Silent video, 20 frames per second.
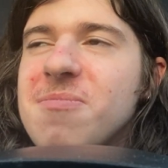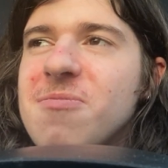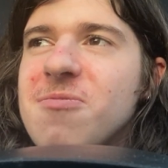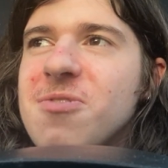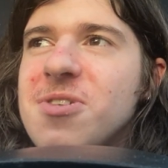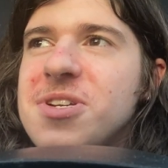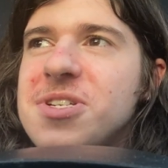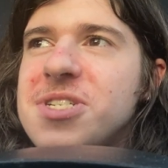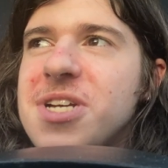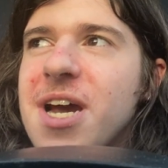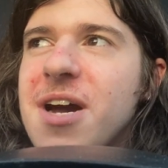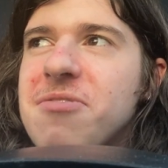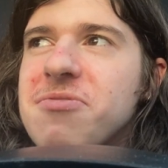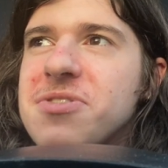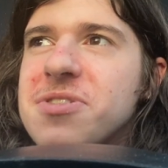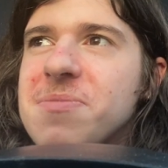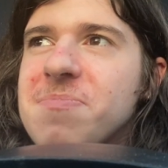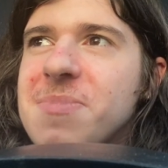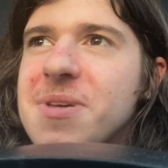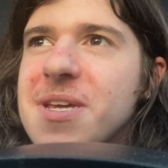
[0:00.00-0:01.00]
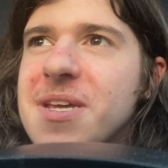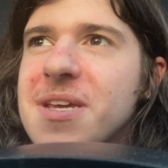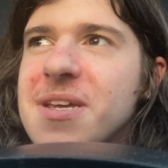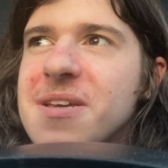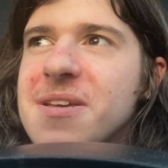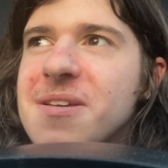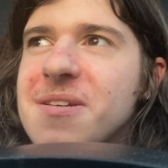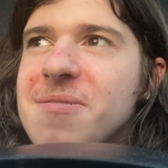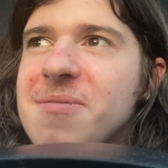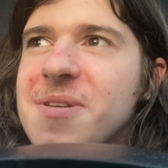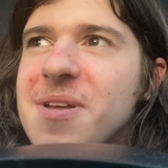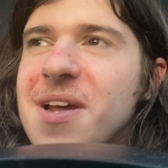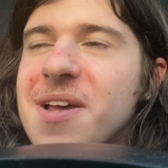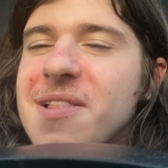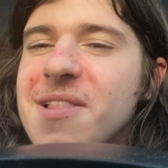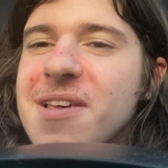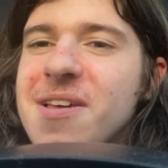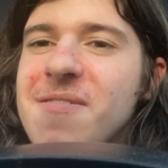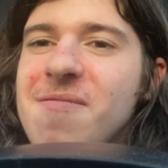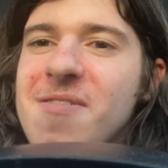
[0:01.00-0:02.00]
reach out to me. I mean, I
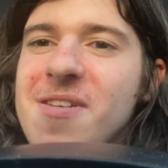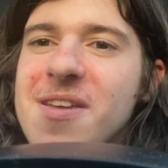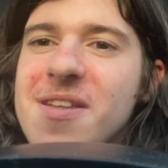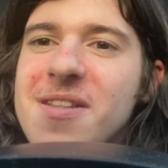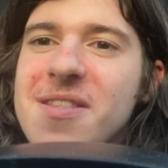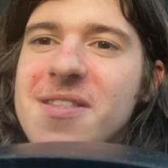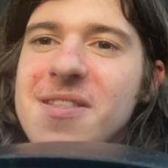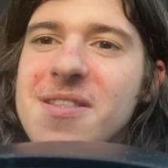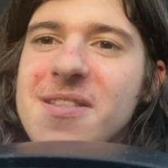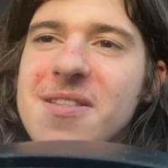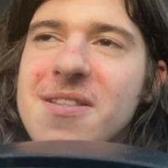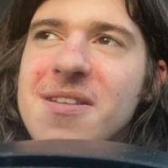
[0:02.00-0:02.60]
live in